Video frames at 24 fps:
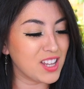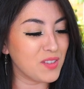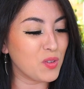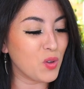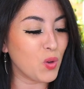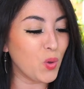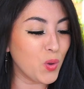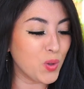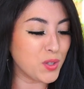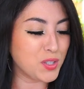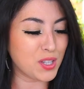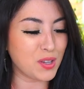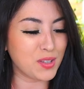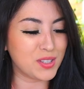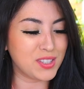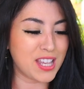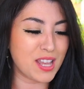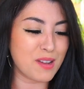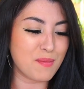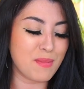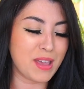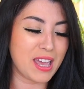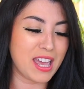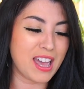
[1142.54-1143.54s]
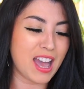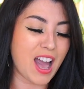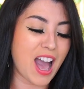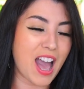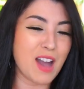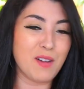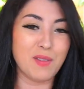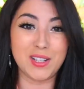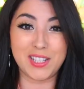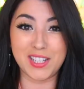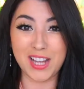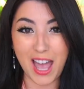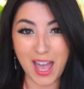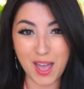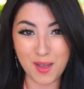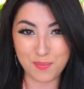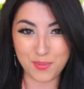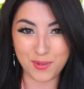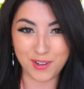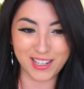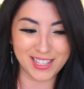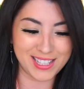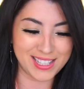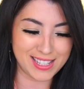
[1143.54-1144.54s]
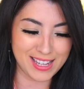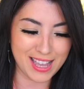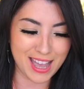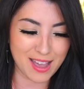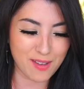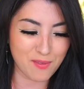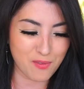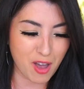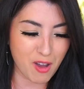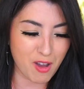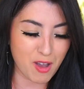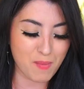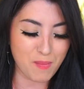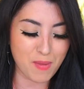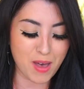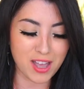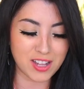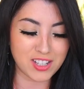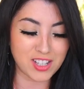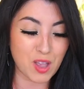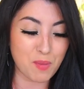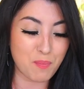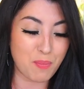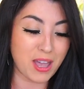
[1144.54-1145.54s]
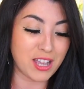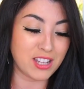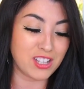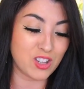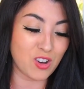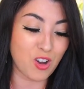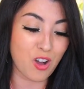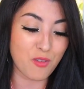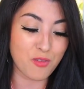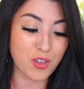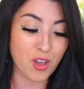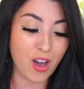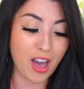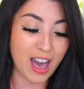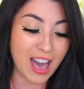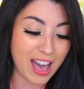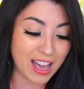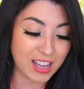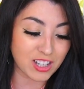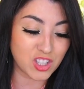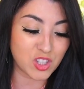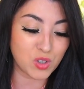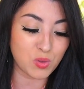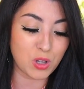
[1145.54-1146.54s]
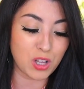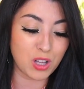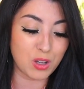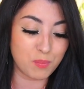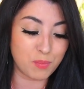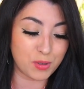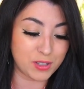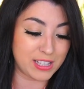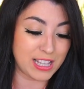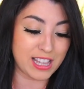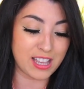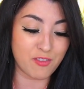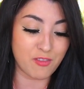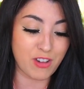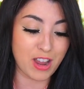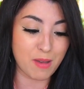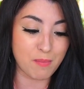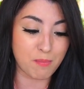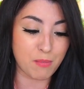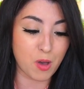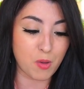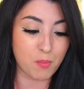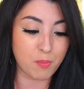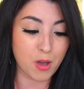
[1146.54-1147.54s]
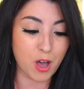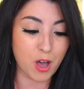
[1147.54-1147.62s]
you've also sent me, which I appreciate very much, a picture of your actual Brazilian rainbow